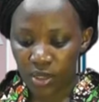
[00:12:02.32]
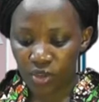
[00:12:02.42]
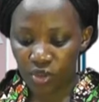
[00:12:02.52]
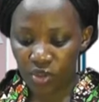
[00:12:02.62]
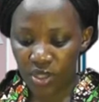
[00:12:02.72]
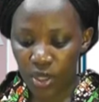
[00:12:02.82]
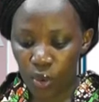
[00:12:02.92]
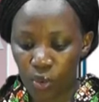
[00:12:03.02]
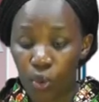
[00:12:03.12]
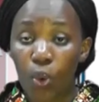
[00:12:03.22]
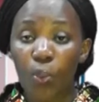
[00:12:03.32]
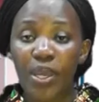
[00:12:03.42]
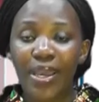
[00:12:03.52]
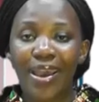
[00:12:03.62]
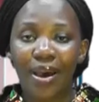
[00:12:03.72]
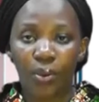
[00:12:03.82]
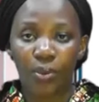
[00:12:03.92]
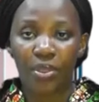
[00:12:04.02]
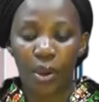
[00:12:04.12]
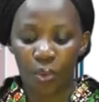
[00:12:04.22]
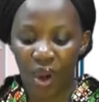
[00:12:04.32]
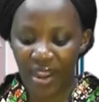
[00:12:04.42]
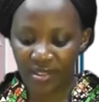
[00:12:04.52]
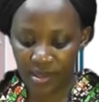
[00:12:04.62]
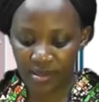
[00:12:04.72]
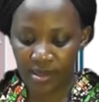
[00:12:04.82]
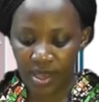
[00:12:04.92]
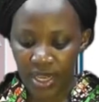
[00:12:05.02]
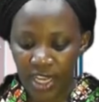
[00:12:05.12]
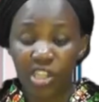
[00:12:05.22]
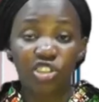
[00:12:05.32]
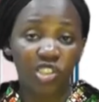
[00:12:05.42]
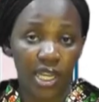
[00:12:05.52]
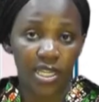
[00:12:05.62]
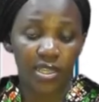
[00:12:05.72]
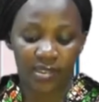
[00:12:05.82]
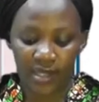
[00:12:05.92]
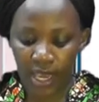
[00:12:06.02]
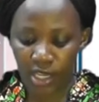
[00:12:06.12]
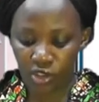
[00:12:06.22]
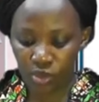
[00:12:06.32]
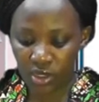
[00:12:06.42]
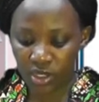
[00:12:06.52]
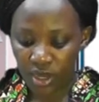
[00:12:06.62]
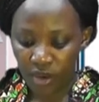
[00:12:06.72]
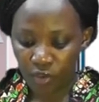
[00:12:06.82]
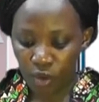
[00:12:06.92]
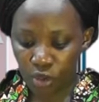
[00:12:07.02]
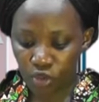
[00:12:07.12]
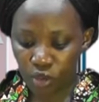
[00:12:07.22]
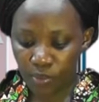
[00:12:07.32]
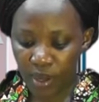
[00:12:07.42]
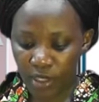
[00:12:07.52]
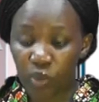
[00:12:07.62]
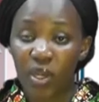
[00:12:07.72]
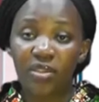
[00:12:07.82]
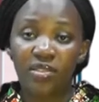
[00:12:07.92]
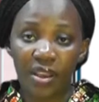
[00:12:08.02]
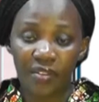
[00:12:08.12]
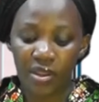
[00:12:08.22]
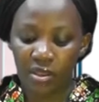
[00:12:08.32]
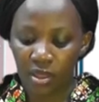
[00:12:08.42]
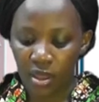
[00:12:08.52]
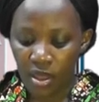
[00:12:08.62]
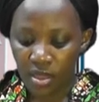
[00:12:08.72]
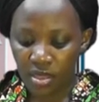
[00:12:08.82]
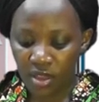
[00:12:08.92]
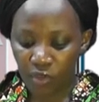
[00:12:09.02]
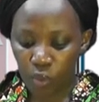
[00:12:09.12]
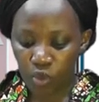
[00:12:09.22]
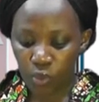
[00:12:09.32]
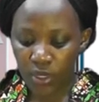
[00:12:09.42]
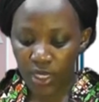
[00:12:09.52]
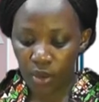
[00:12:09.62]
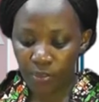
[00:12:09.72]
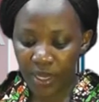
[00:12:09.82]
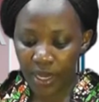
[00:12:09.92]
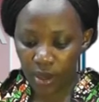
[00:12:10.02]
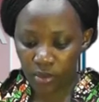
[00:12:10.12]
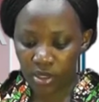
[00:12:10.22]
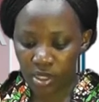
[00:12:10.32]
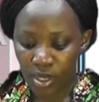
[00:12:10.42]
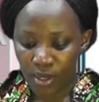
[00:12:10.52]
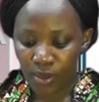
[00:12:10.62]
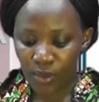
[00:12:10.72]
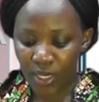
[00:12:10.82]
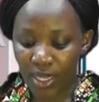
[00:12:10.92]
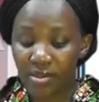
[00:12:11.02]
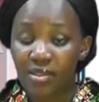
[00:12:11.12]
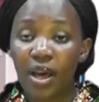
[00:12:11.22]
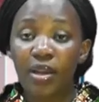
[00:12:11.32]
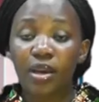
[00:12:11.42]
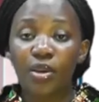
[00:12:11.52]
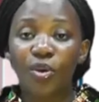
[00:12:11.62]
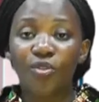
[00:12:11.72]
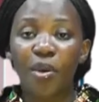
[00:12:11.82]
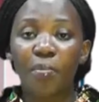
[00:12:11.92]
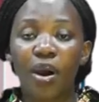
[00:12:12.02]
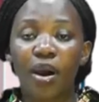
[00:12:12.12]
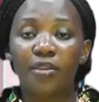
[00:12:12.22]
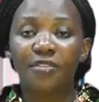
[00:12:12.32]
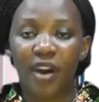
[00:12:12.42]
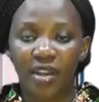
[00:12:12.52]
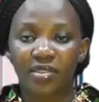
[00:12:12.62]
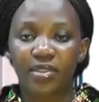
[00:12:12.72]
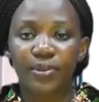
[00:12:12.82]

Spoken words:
due to the ongoing health crisis. Initially scheduled for October 27th, the vote will now be held not later than November 1st.